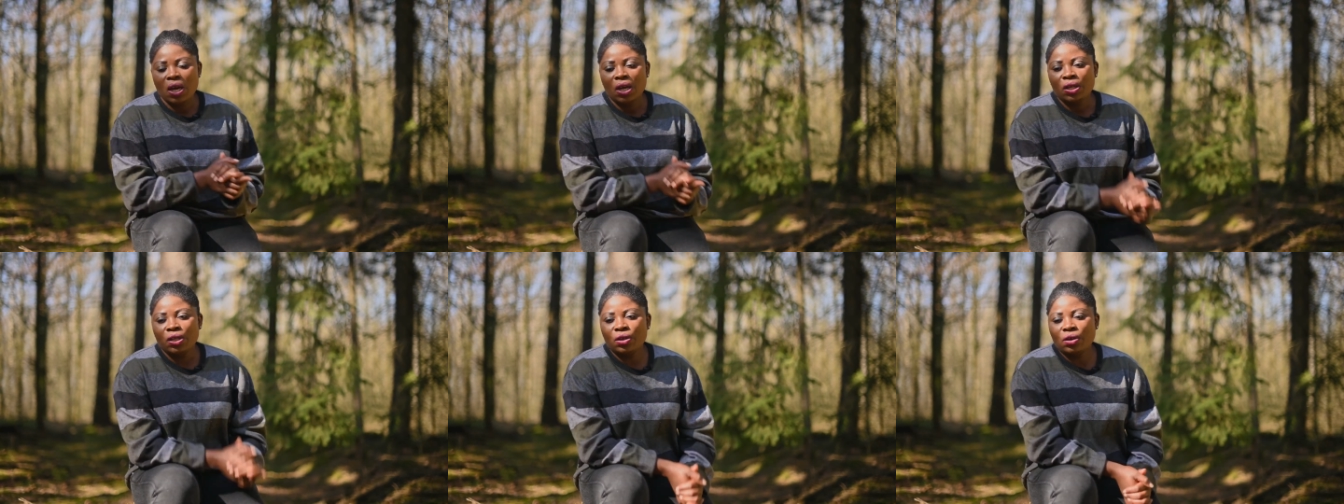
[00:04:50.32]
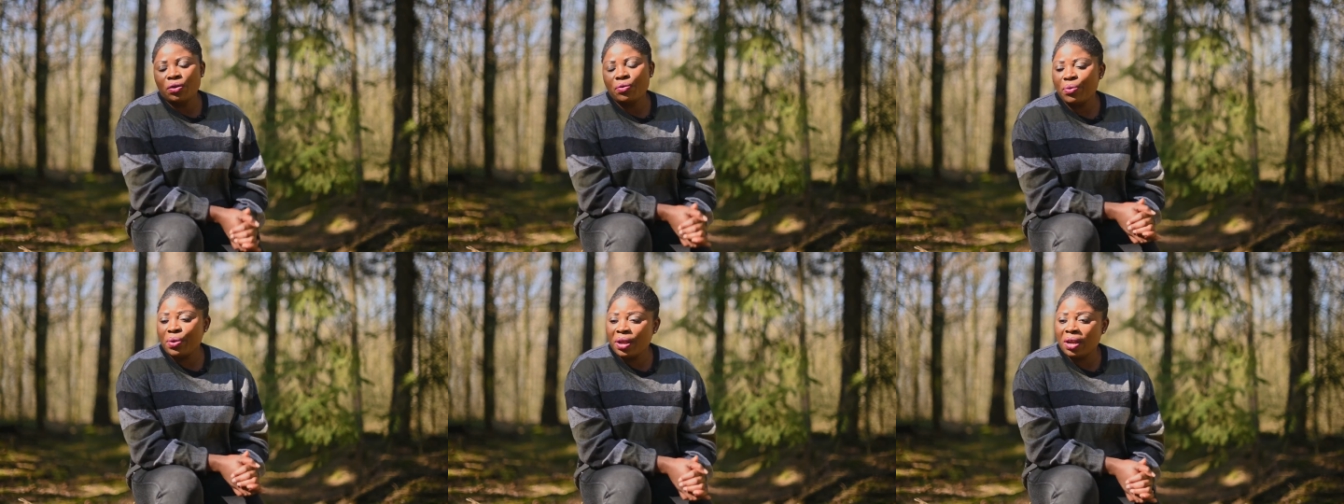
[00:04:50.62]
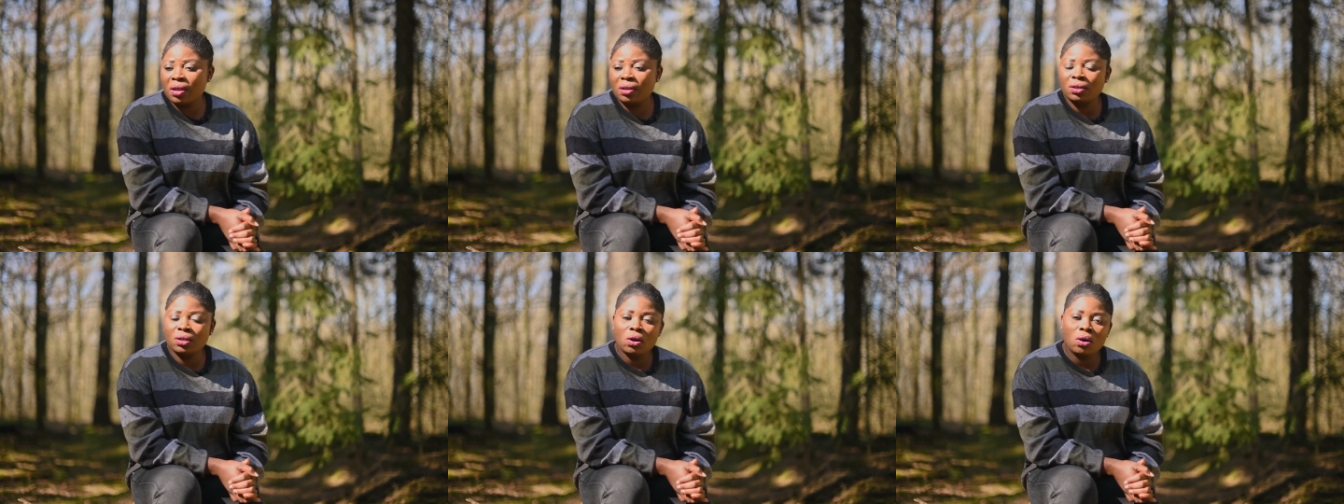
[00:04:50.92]

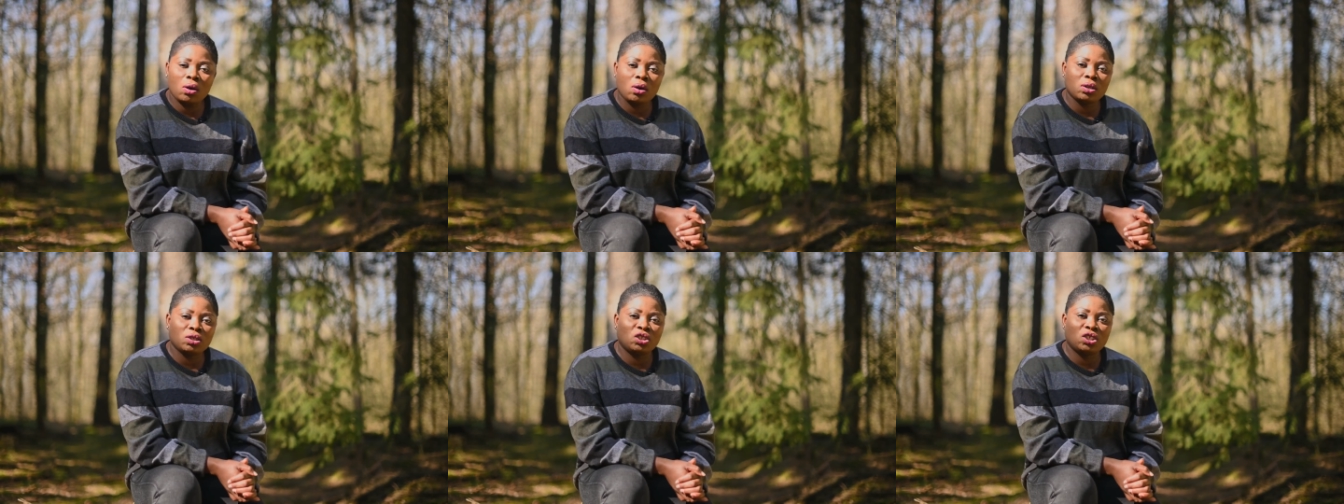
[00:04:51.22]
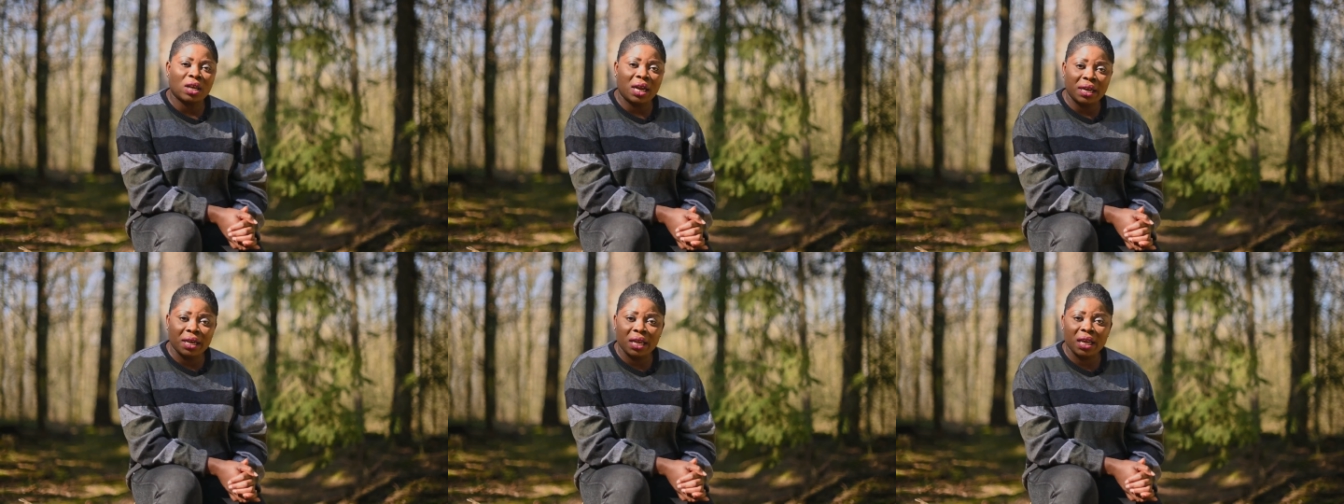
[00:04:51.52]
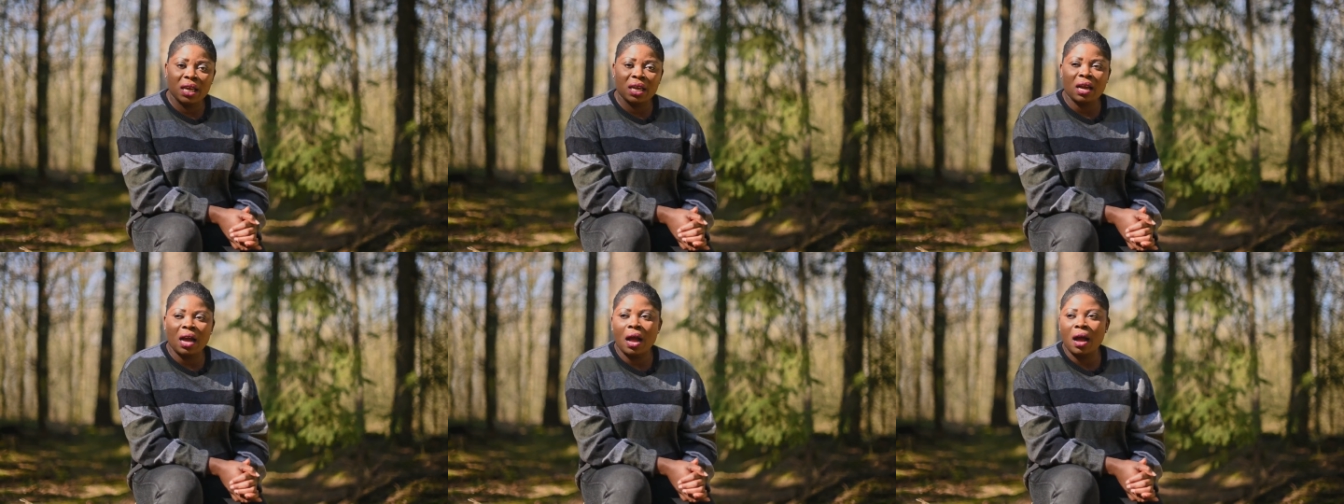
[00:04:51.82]

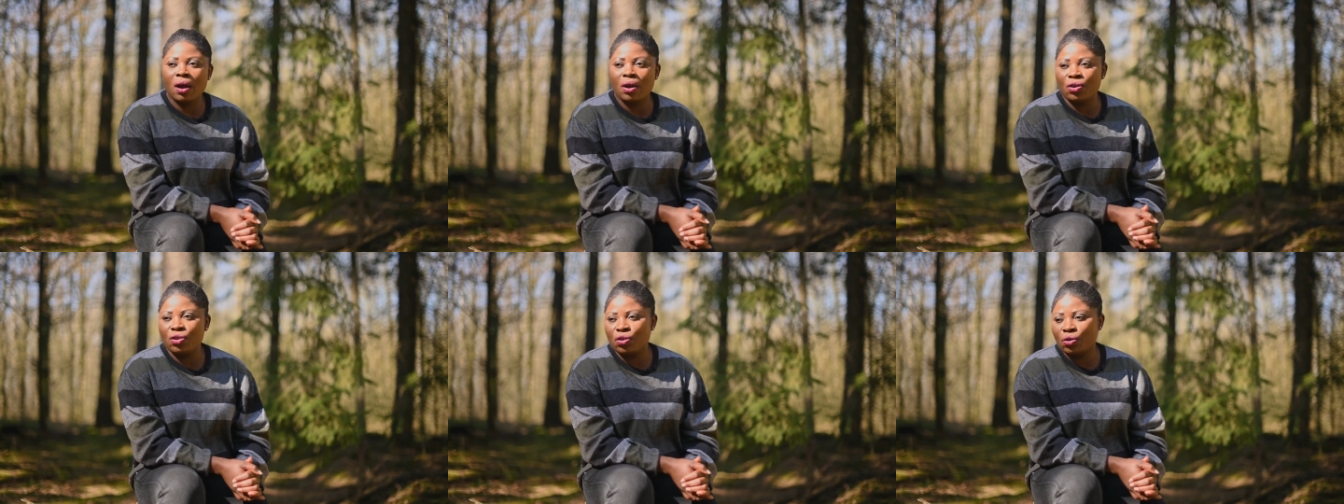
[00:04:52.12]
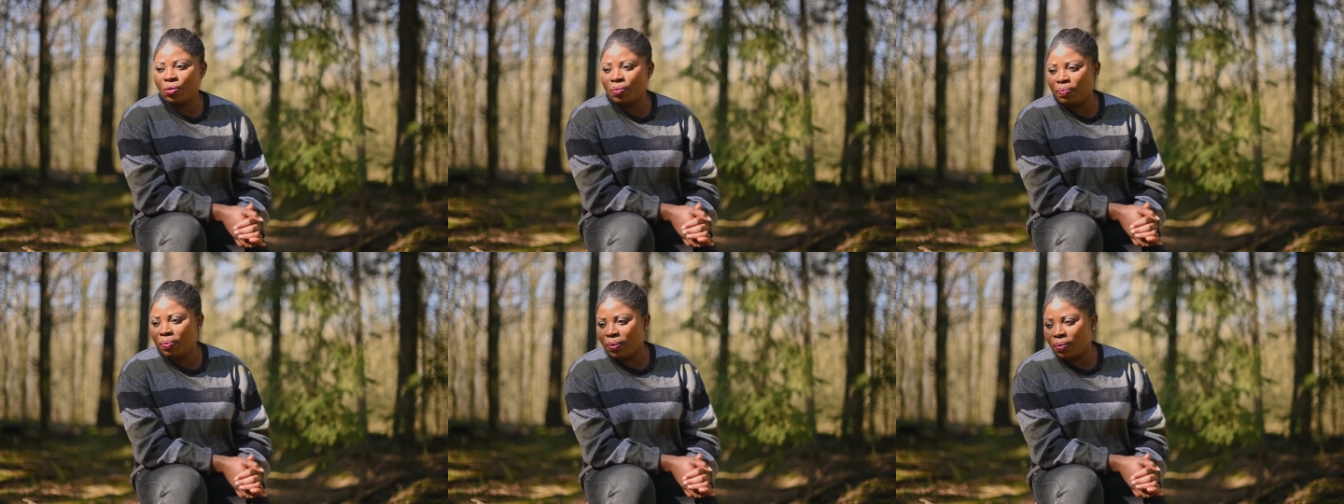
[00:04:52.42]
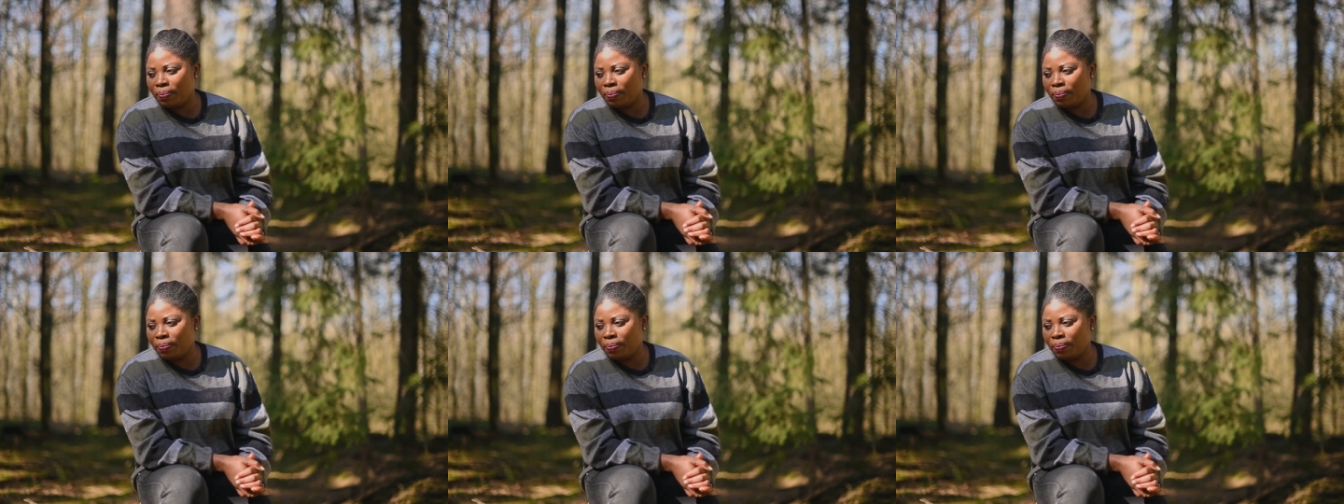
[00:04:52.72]
journey, how you